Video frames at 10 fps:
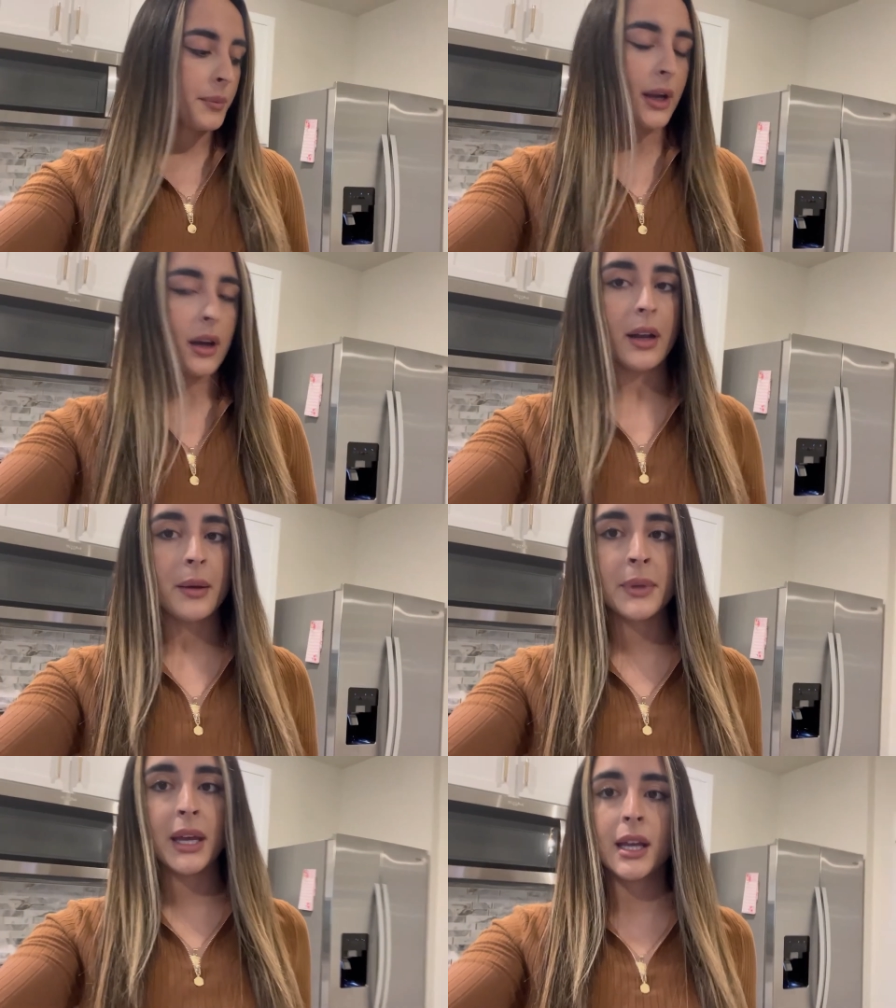my God,
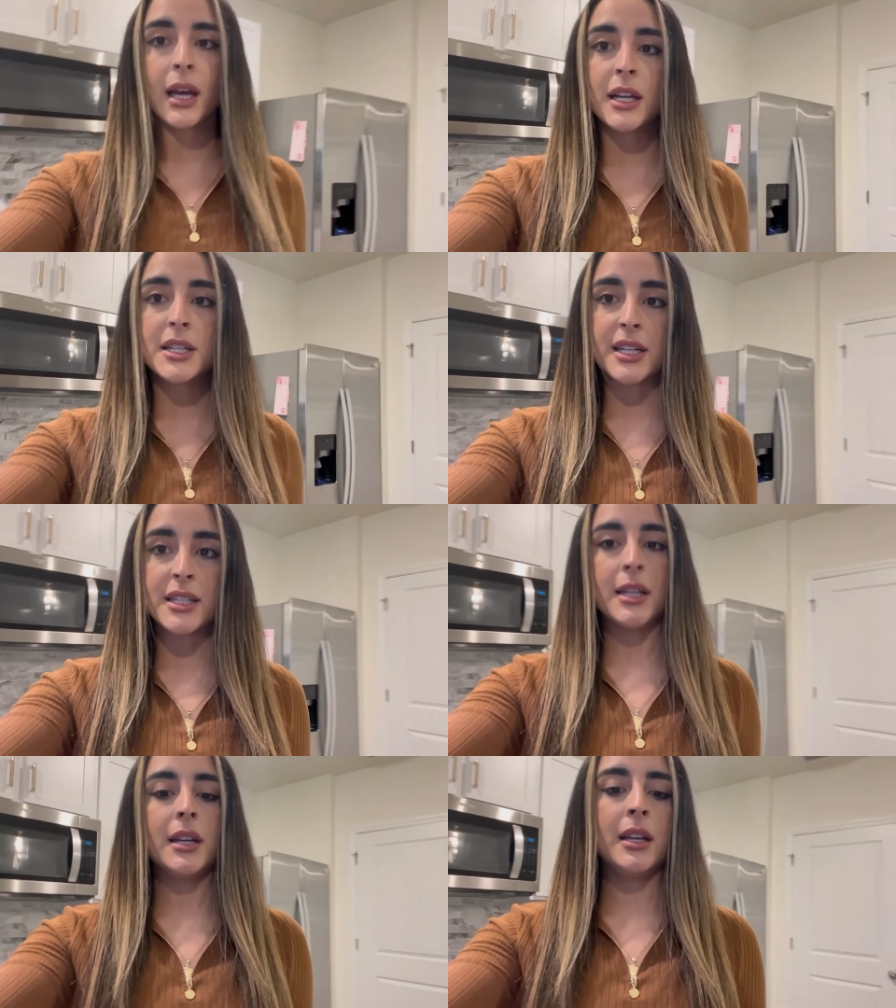I'm like
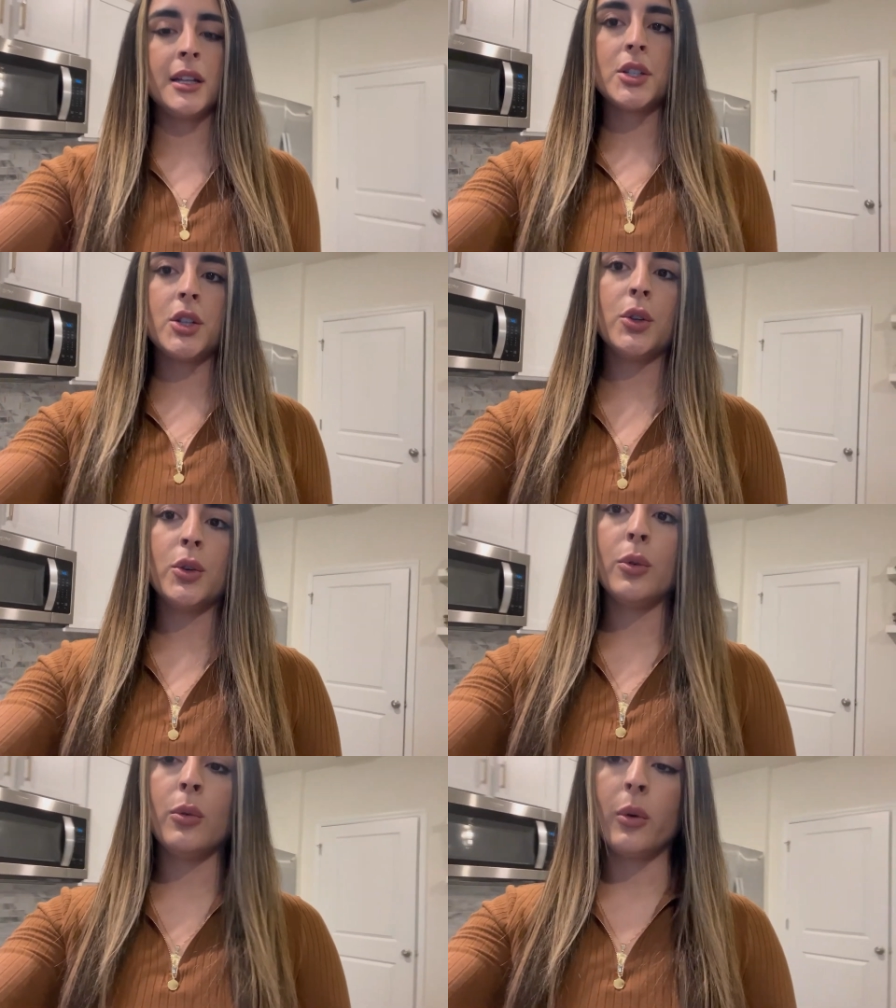addicted
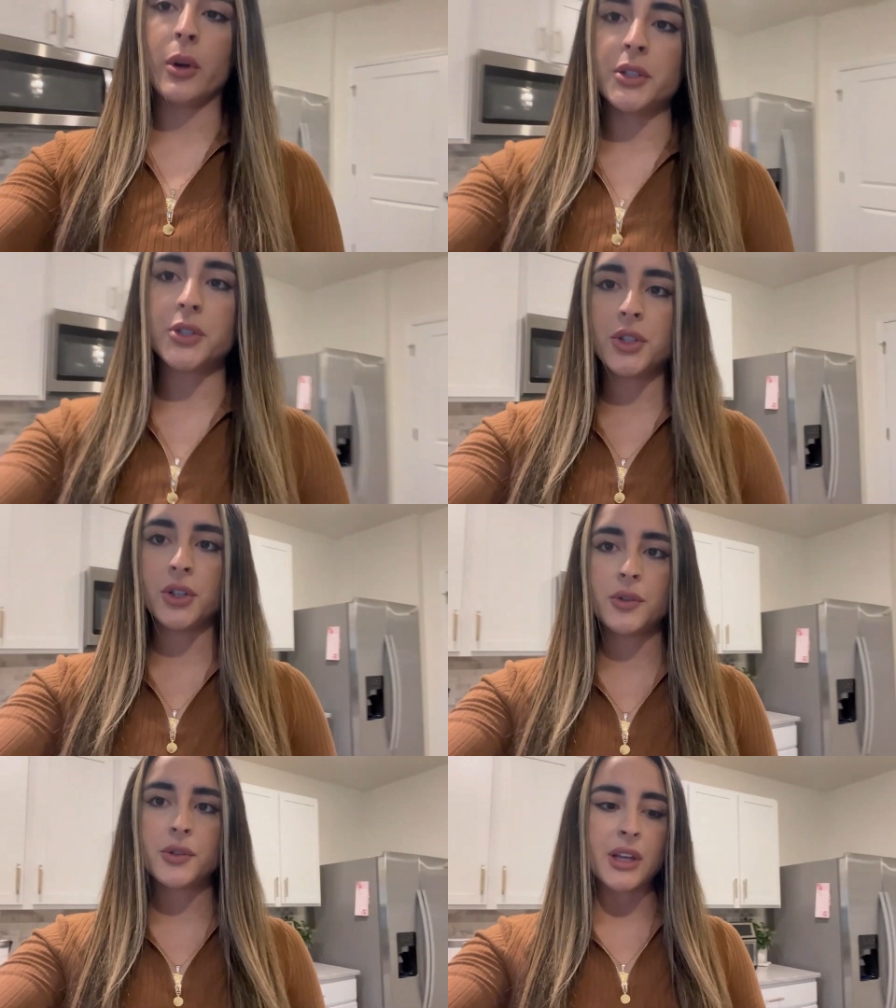to orange
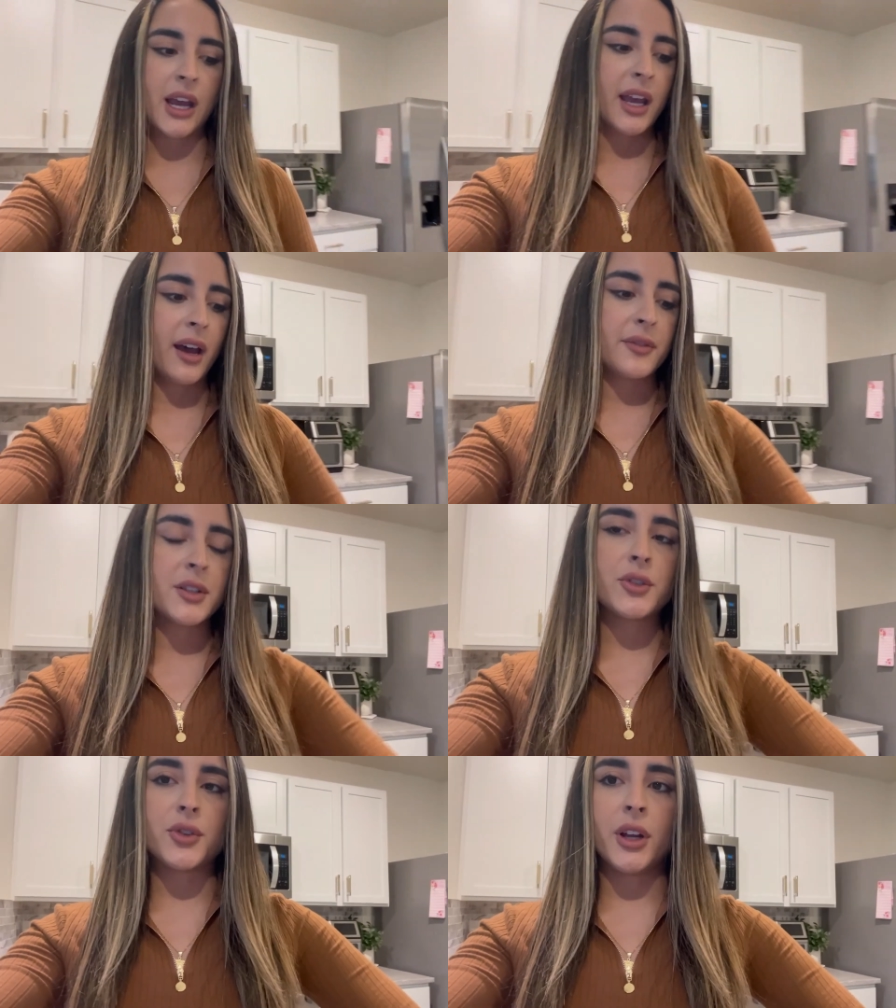juice. I have
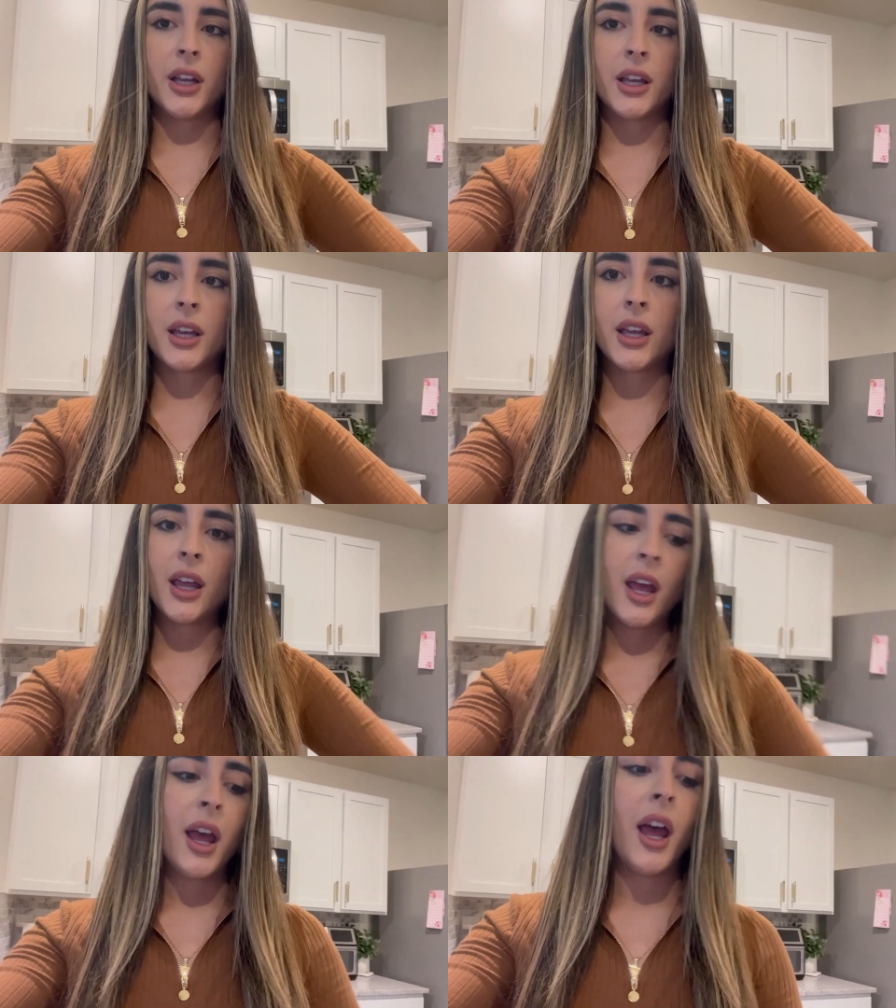to drink
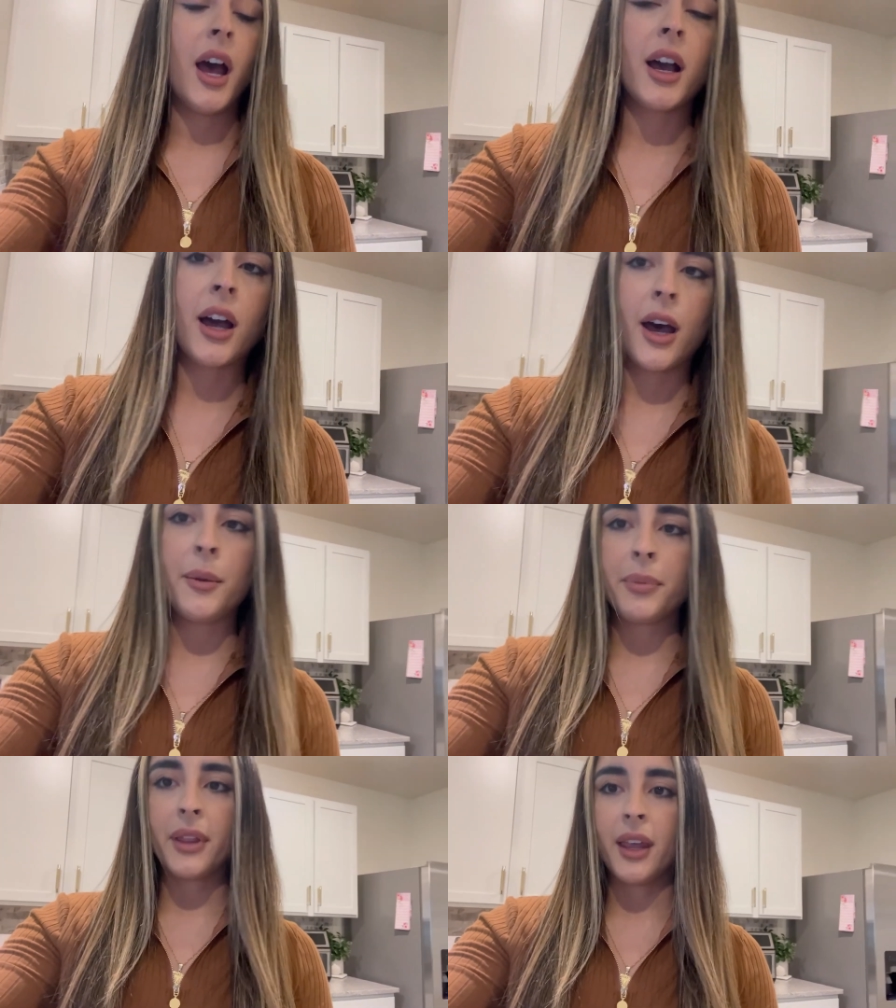a
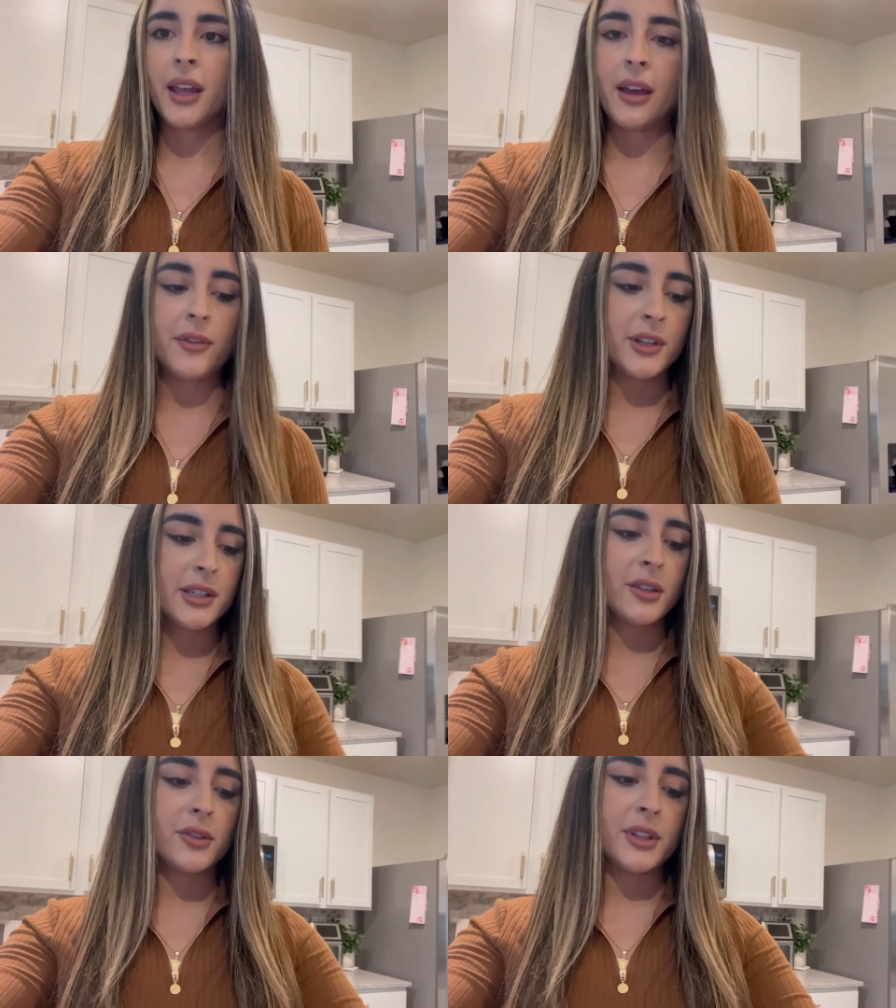cup like every
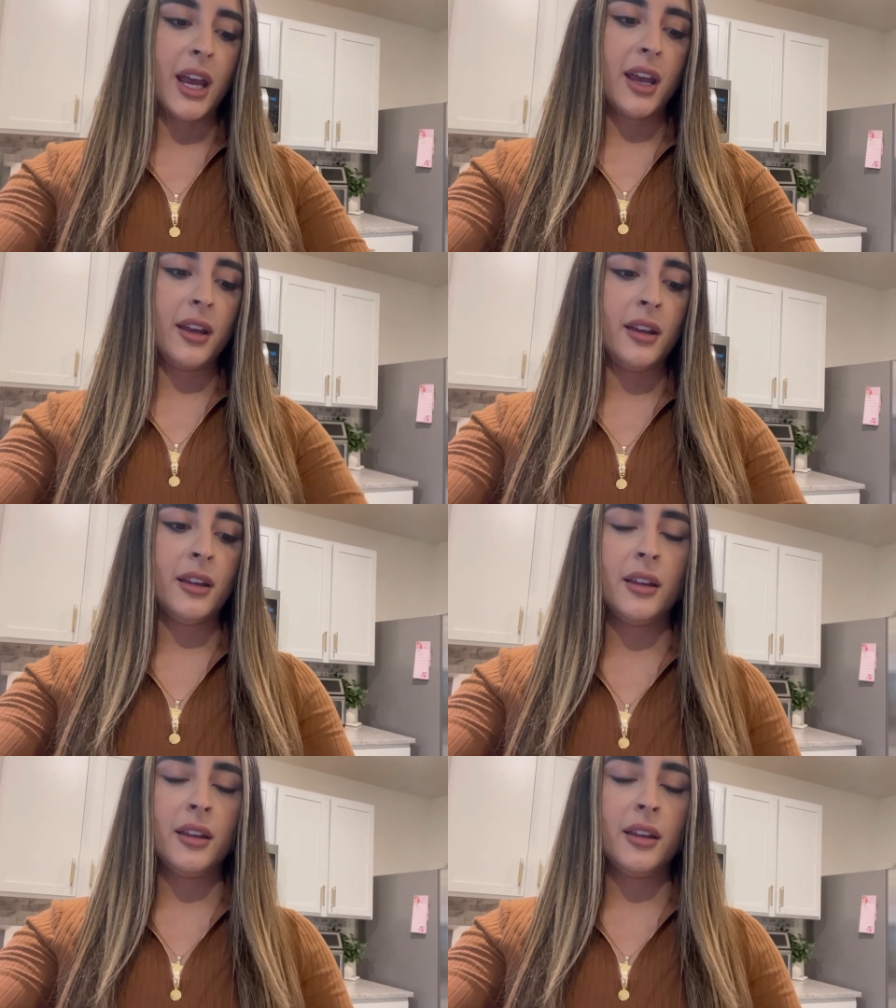single day.